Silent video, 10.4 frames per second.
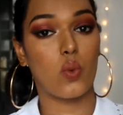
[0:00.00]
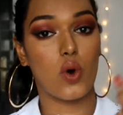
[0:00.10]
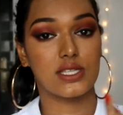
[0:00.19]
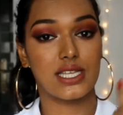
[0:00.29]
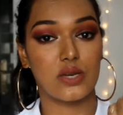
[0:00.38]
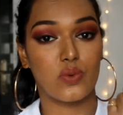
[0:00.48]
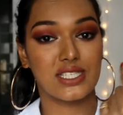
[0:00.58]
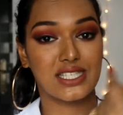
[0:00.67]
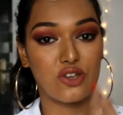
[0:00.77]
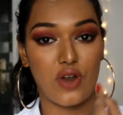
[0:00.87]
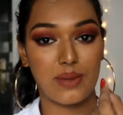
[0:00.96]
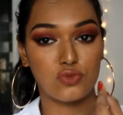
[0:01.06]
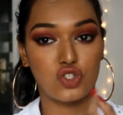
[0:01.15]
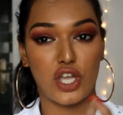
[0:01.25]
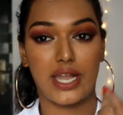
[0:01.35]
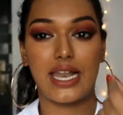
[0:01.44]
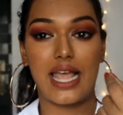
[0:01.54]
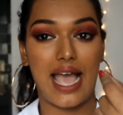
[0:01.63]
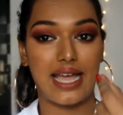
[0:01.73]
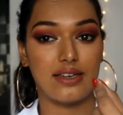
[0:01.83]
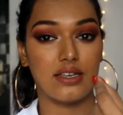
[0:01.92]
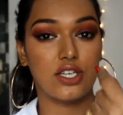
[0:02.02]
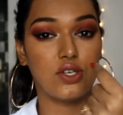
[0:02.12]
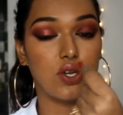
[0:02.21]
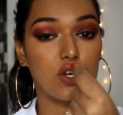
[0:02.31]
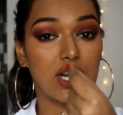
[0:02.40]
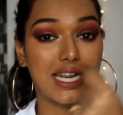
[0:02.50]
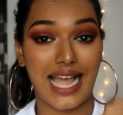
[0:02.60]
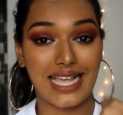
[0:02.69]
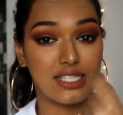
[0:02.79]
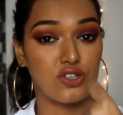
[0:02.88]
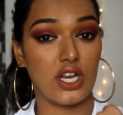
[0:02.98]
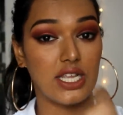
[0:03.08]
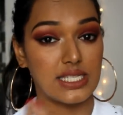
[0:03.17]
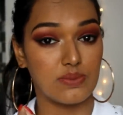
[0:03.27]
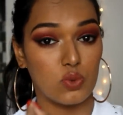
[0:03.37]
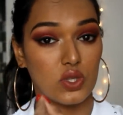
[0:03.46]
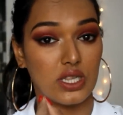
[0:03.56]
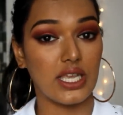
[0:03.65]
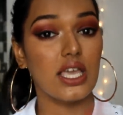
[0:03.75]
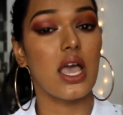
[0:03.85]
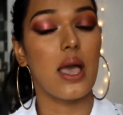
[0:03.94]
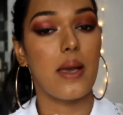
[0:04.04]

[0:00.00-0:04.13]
was that it was creme gel and it glides really smoothly,